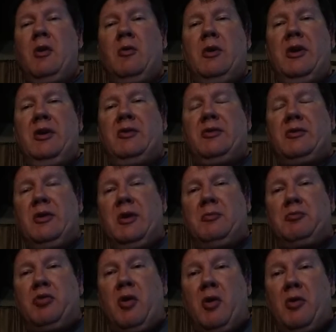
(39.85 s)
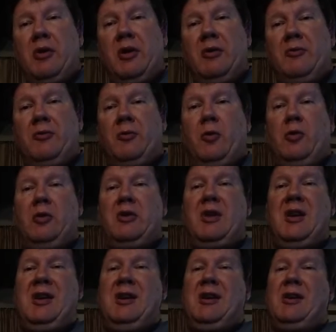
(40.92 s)
winning streak broken at
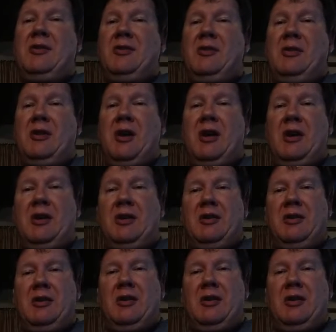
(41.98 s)
14 yesterday.